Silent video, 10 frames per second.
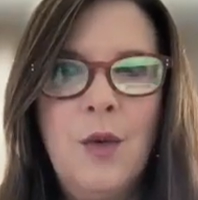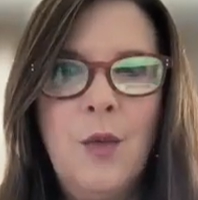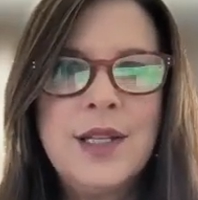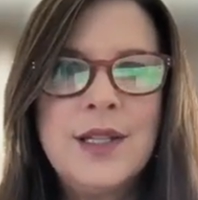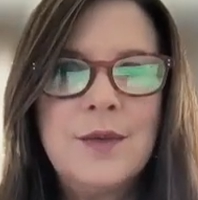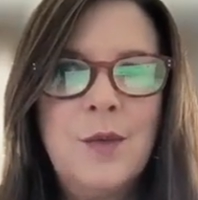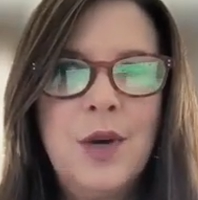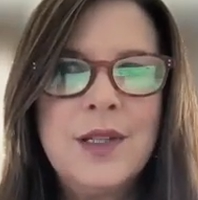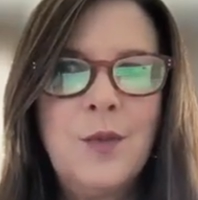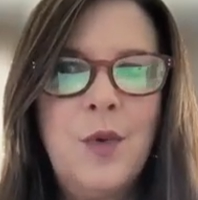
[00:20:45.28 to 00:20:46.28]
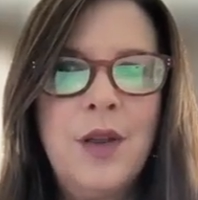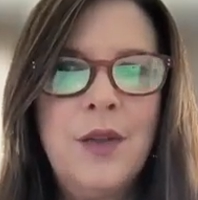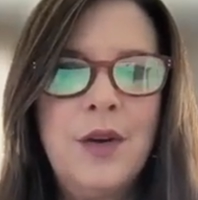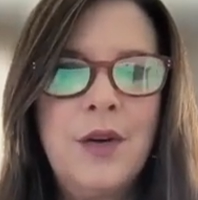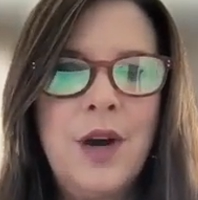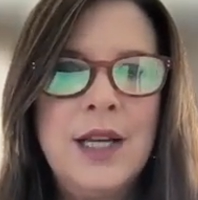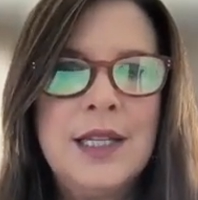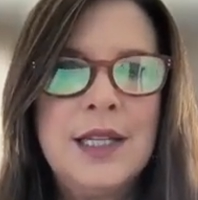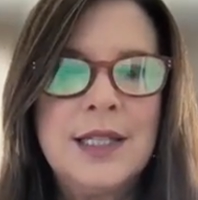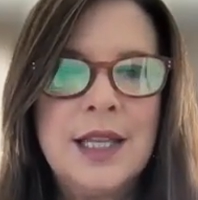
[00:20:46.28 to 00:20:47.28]
what's one of the
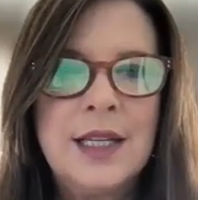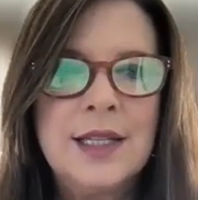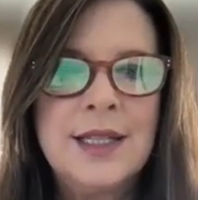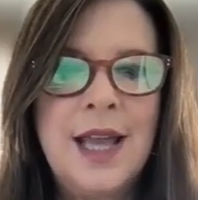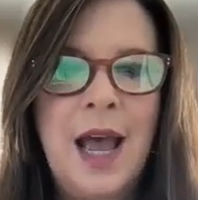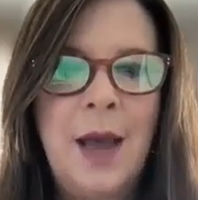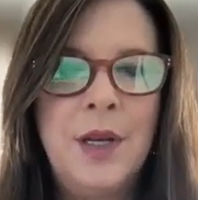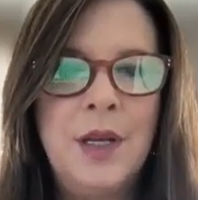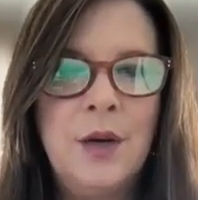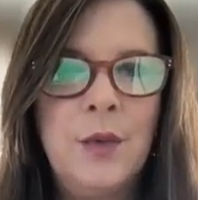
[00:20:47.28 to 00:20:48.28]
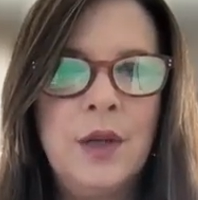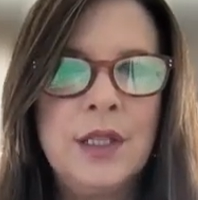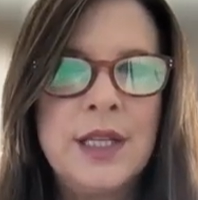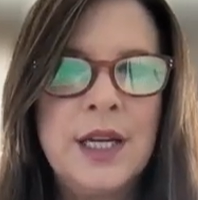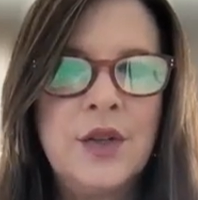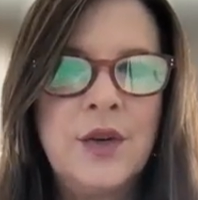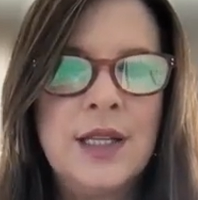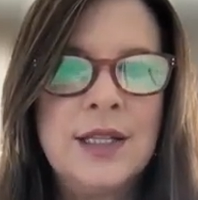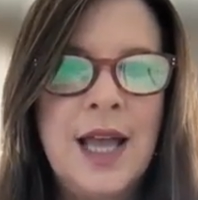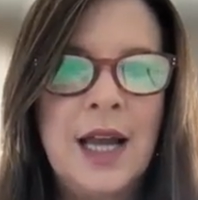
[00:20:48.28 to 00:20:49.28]
craziest things that's happened in a real estate
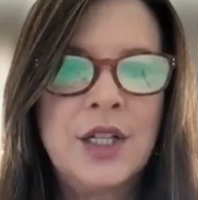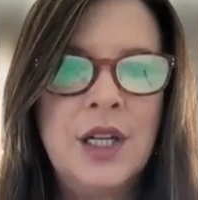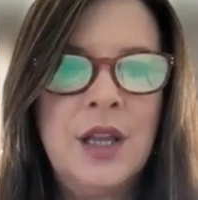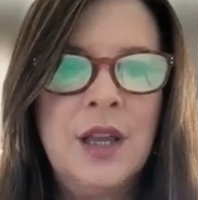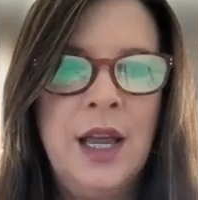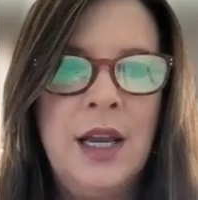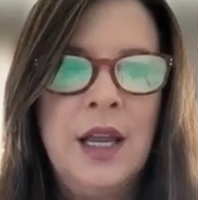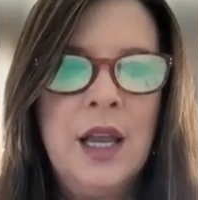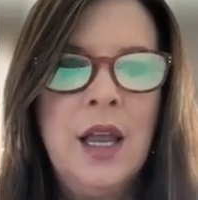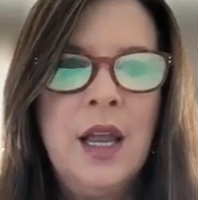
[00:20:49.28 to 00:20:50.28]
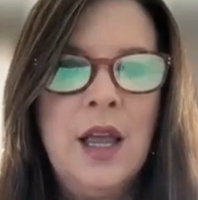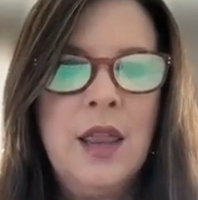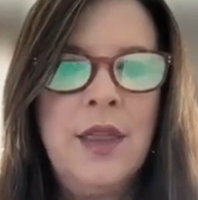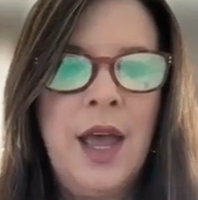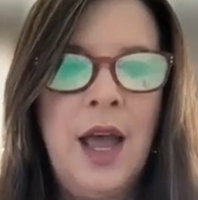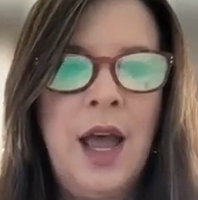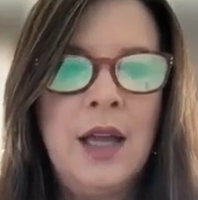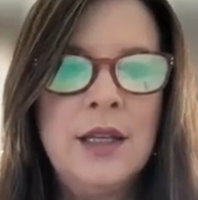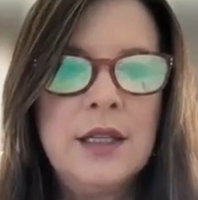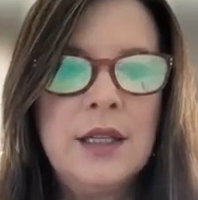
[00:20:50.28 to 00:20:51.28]
transaction
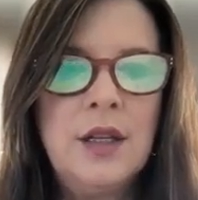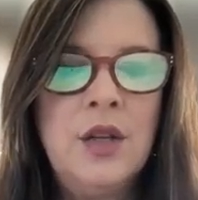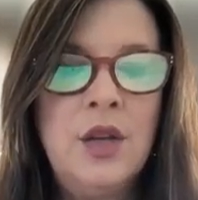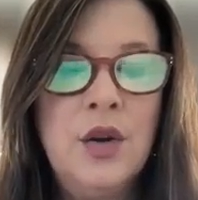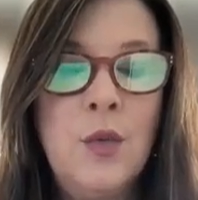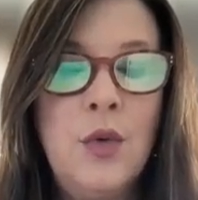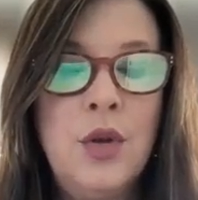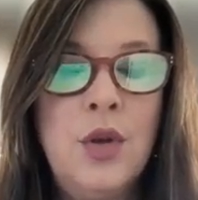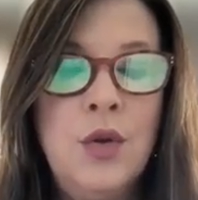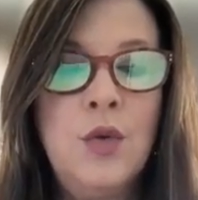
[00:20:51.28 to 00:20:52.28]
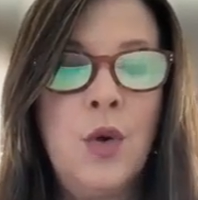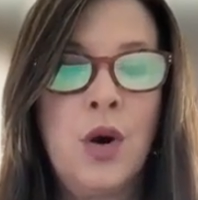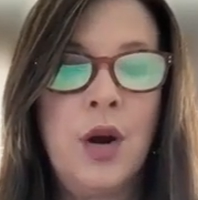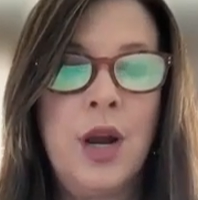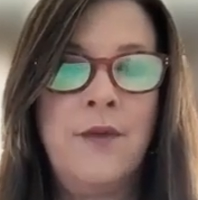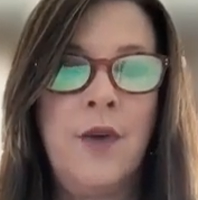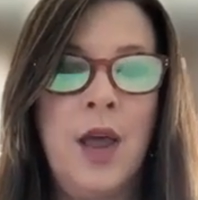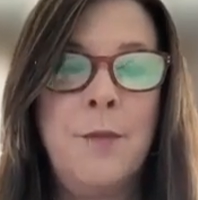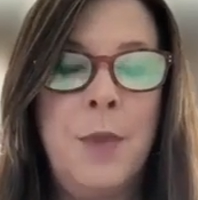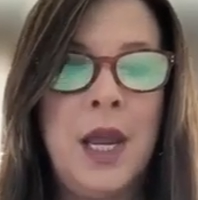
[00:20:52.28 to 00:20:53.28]
that you were
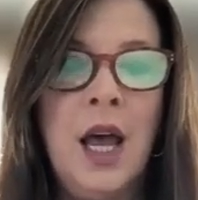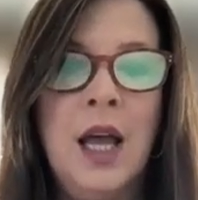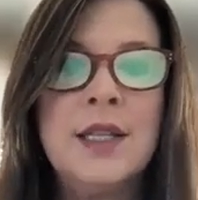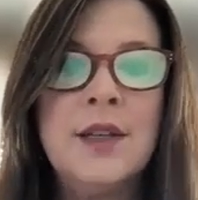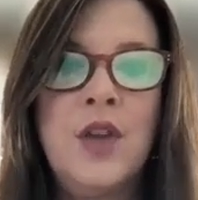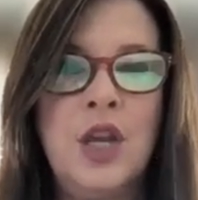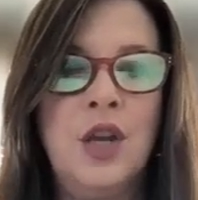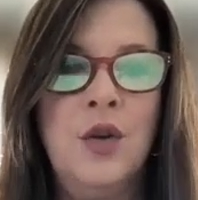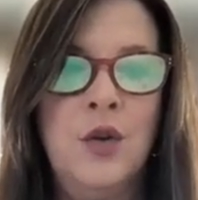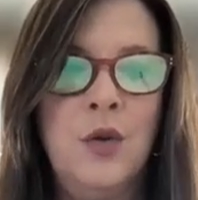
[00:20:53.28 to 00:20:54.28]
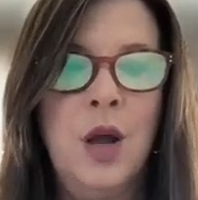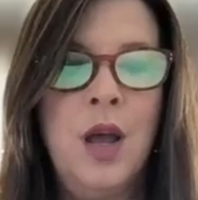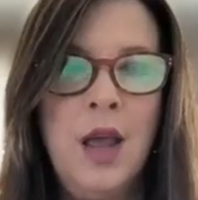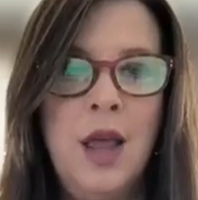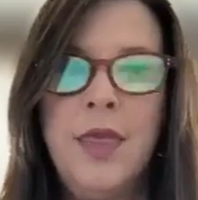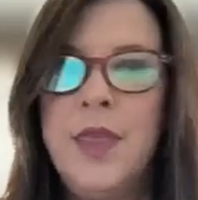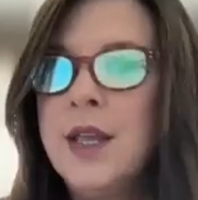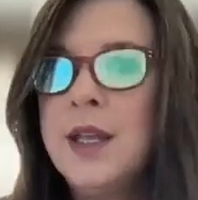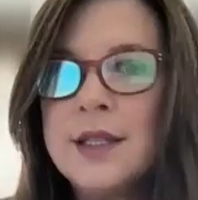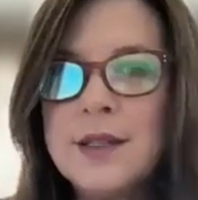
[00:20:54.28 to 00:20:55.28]
involved because of you,
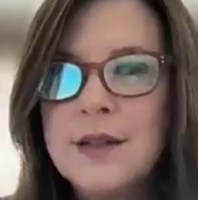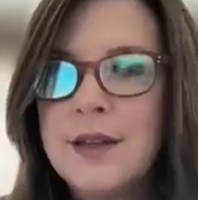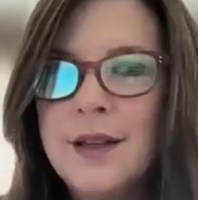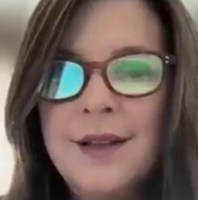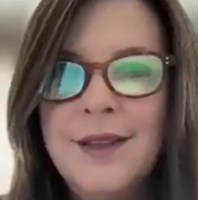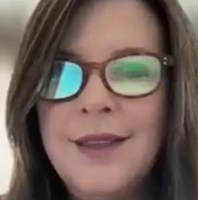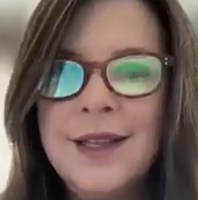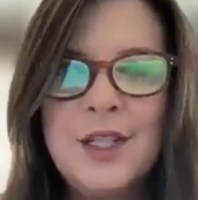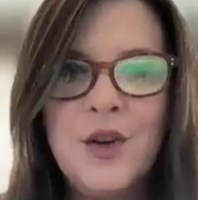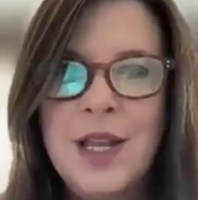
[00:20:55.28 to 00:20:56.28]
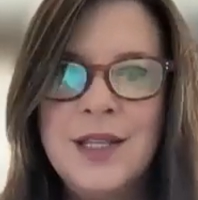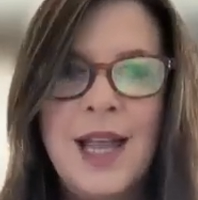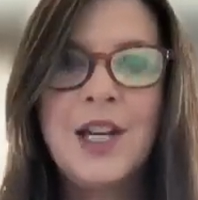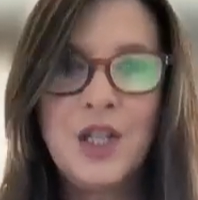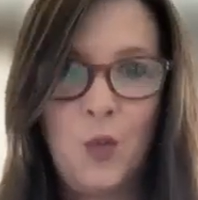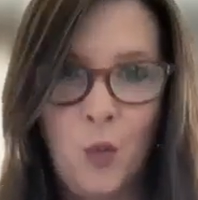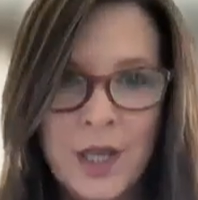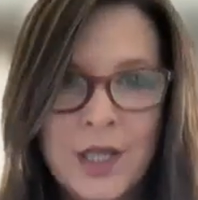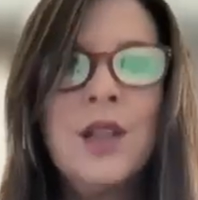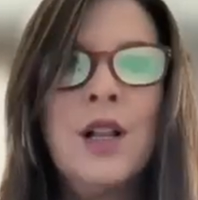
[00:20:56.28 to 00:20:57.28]
this transaction
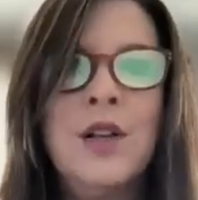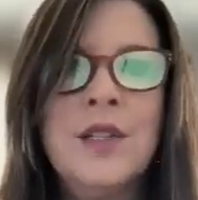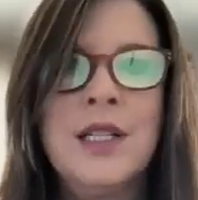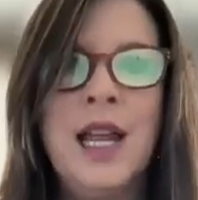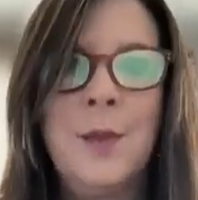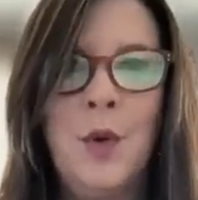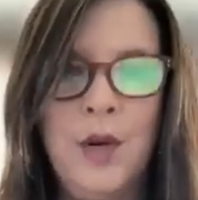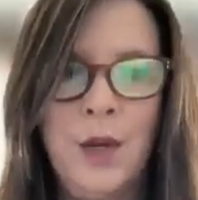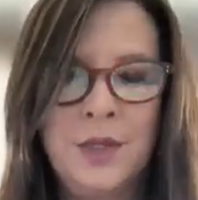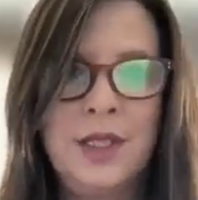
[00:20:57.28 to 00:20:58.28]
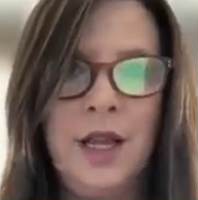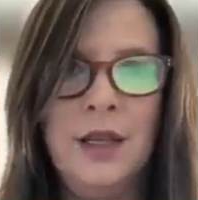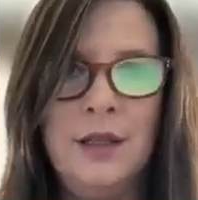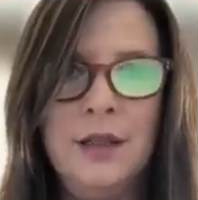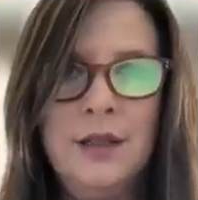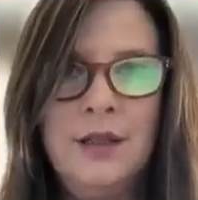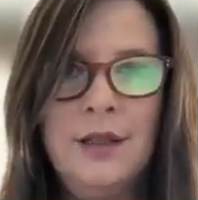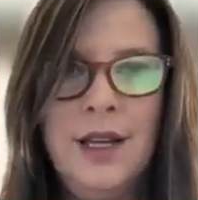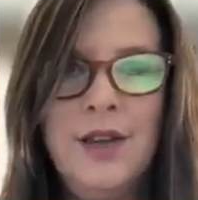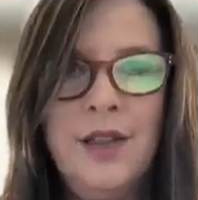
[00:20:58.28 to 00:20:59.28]
went to the closing table and it was done?
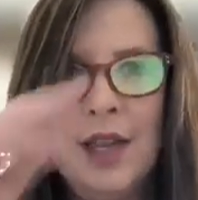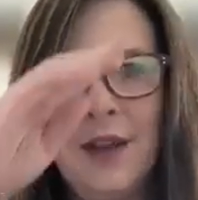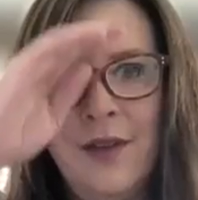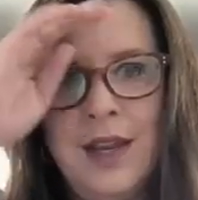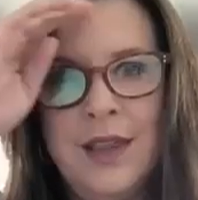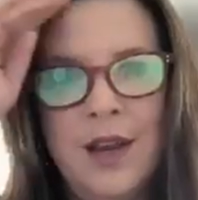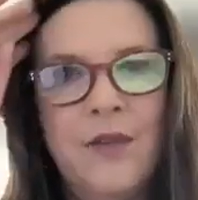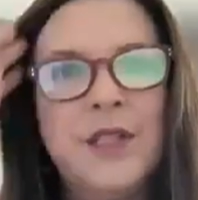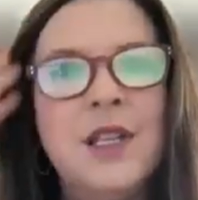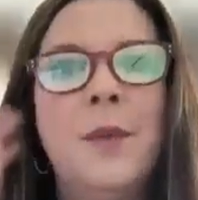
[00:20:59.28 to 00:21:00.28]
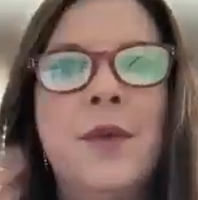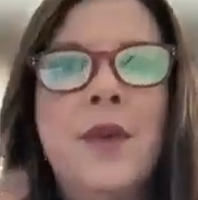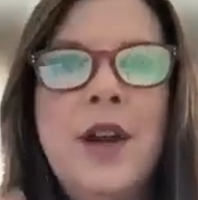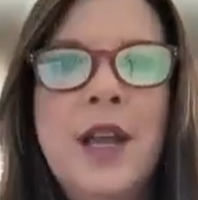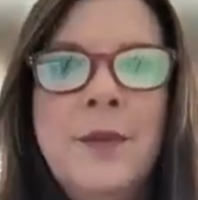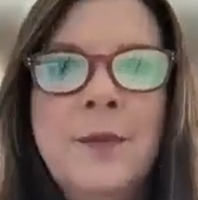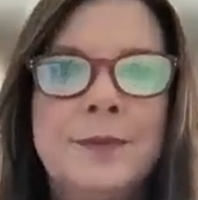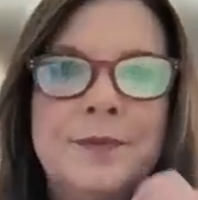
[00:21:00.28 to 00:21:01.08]
Can you think of anything off the top of your head?